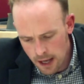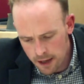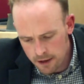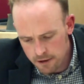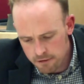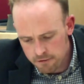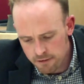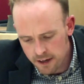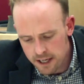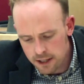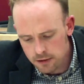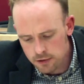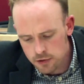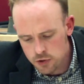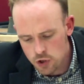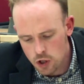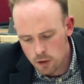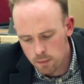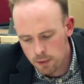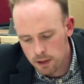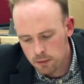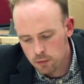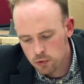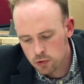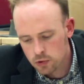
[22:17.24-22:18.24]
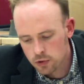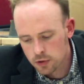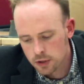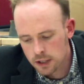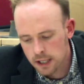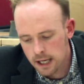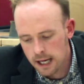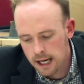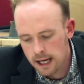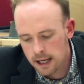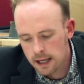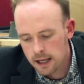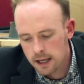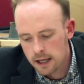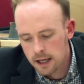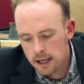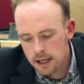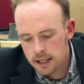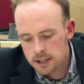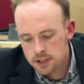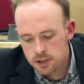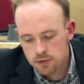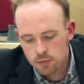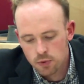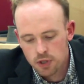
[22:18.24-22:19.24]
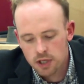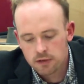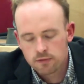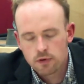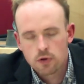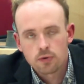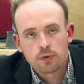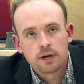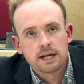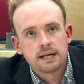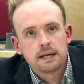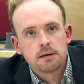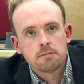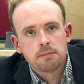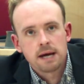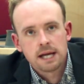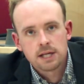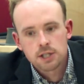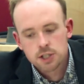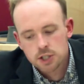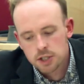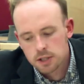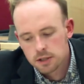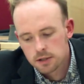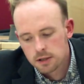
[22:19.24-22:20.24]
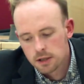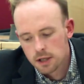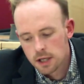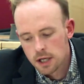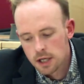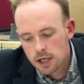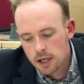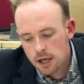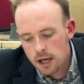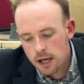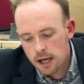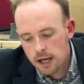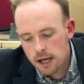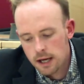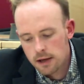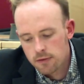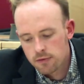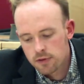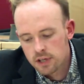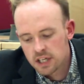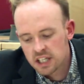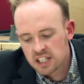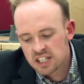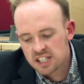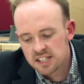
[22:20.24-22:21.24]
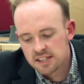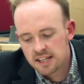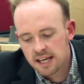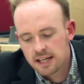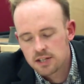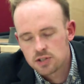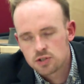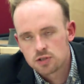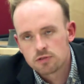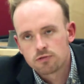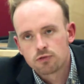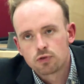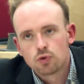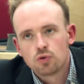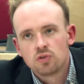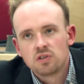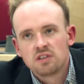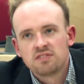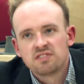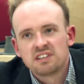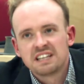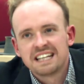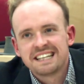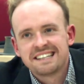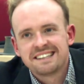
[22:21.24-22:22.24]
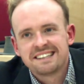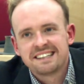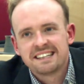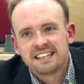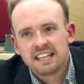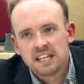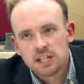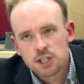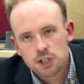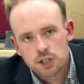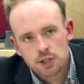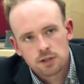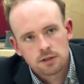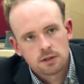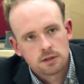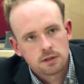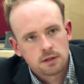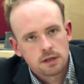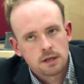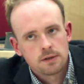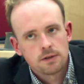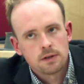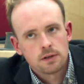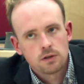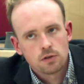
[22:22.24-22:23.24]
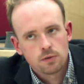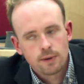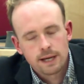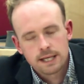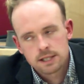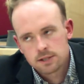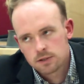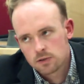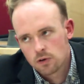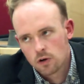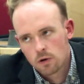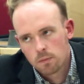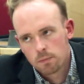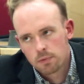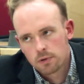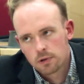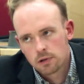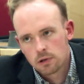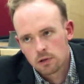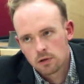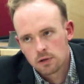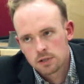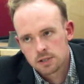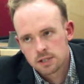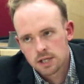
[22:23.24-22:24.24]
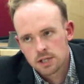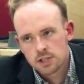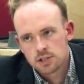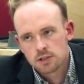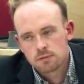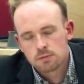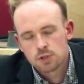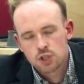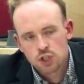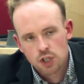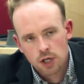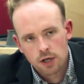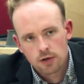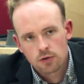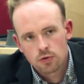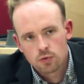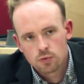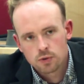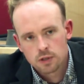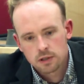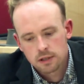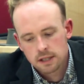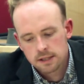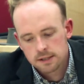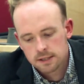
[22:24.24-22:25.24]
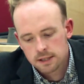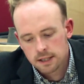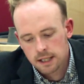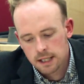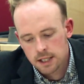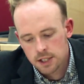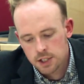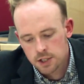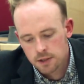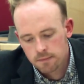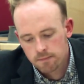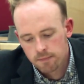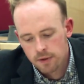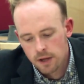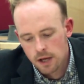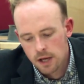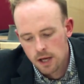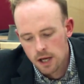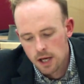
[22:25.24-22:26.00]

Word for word: And the final topic we'll look at is the one I've already mentioned, uh, the extensive role of litigation in the US corporate law system, shareholder litigation.